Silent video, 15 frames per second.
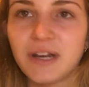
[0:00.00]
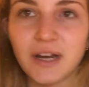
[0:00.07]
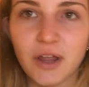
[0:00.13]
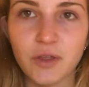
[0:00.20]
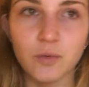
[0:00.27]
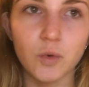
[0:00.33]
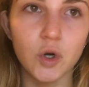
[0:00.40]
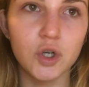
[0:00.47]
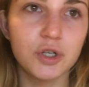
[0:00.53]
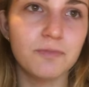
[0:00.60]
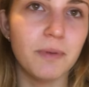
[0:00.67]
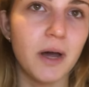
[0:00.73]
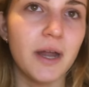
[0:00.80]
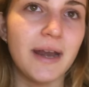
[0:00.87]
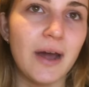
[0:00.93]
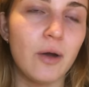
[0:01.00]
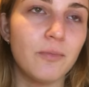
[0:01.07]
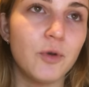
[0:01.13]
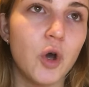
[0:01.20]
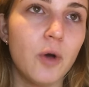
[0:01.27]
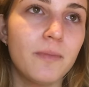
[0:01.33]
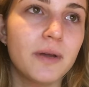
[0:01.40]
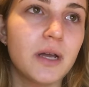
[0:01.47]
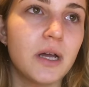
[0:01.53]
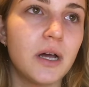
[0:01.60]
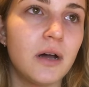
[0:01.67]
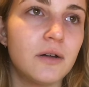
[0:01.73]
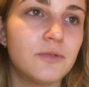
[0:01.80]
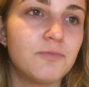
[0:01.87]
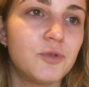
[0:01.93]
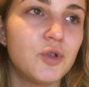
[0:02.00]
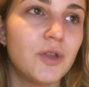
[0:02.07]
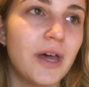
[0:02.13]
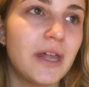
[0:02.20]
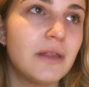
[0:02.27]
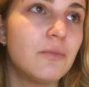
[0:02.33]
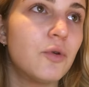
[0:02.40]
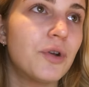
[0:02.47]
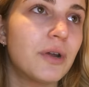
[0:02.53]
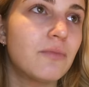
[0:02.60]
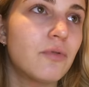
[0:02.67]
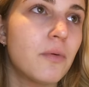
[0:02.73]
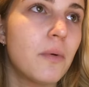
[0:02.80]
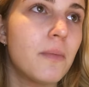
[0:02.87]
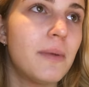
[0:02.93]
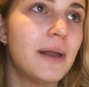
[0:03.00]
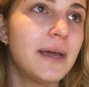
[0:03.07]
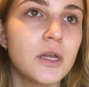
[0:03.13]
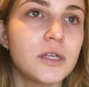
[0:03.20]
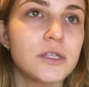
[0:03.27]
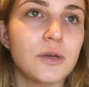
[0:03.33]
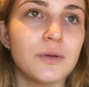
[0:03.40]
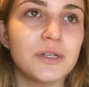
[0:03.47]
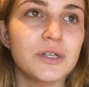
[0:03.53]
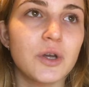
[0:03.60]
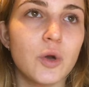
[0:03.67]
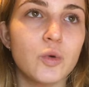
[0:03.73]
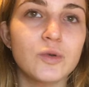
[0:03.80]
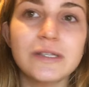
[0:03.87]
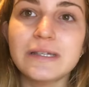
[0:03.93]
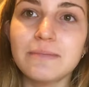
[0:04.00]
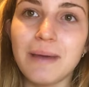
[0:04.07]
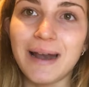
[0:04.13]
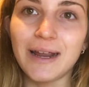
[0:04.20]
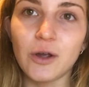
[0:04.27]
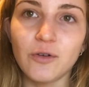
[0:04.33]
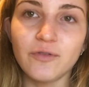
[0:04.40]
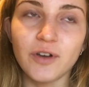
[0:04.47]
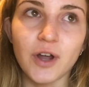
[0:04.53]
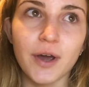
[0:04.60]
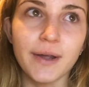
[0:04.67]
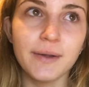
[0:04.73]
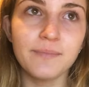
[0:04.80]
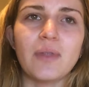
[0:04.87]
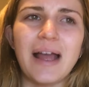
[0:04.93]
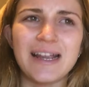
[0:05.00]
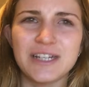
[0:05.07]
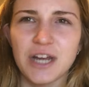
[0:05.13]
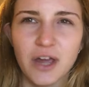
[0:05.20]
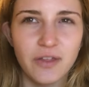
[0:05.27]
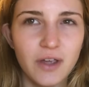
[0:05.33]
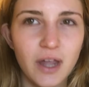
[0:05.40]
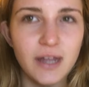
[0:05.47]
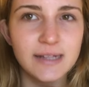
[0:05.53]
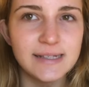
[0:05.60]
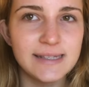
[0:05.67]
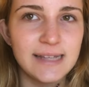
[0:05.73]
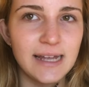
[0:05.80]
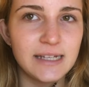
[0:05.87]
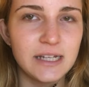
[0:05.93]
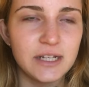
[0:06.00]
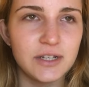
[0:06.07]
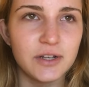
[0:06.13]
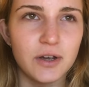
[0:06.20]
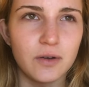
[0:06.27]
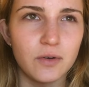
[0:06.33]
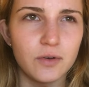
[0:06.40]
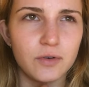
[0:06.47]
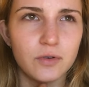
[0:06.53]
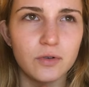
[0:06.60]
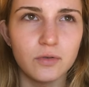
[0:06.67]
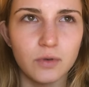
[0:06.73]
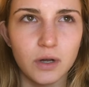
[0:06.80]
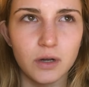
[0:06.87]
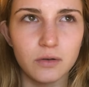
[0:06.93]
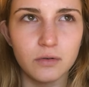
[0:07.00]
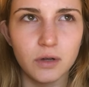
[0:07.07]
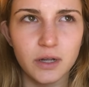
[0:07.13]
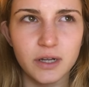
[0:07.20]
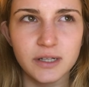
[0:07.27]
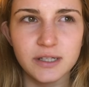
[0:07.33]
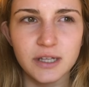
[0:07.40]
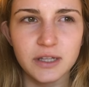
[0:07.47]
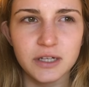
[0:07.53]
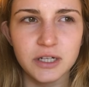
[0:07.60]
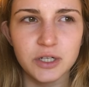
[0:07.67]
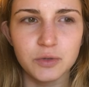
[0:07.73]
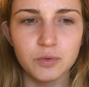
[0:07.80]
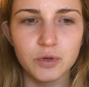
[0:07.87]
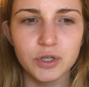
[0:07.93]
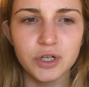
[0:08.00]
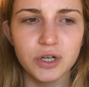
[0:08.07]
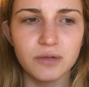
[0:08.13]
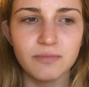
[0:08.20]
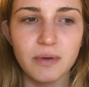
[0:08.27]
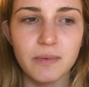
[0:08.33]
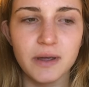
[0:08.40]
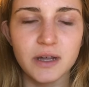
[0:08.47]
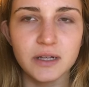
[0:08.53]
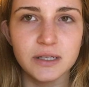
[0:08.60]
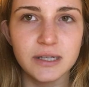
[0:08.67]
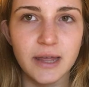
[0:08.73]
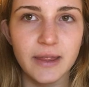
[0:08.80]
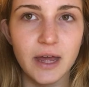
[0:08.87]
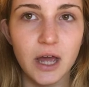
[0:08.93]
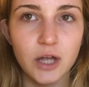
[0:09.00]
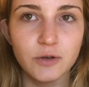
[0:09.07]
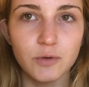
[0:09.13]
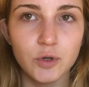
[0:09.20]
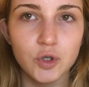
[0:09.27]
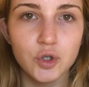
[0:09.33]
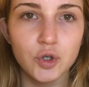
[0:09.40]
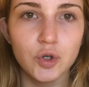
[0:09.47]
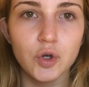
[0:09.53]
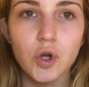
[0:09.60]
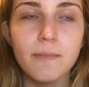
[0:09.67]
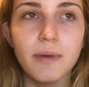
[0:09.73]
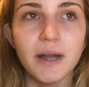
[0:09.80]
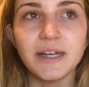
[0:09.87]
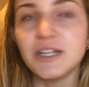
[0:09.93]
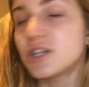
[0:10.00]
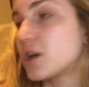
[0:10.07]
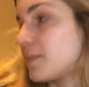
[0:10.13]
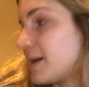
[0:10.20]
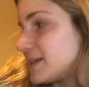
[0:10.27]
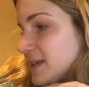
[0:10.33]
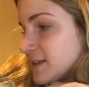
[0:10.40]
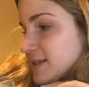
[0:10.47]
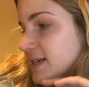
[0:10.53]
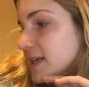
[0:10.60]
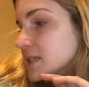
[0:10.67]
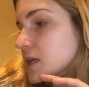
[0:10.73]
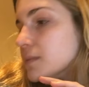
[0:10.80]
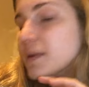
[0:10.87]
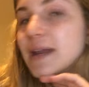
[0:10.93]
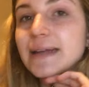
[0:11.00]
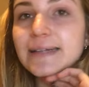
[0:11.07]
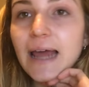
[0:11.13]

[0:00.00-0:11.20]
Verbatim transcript: another wash, but now I'm not, because I'll do that in the morning probably, so it doesn't go all smelly overnight. Actually, I think I can set it to go on. Well, I can set the dishwasher. Maybe I can set that, I'm not sure. But I need to go back downstairs in a minute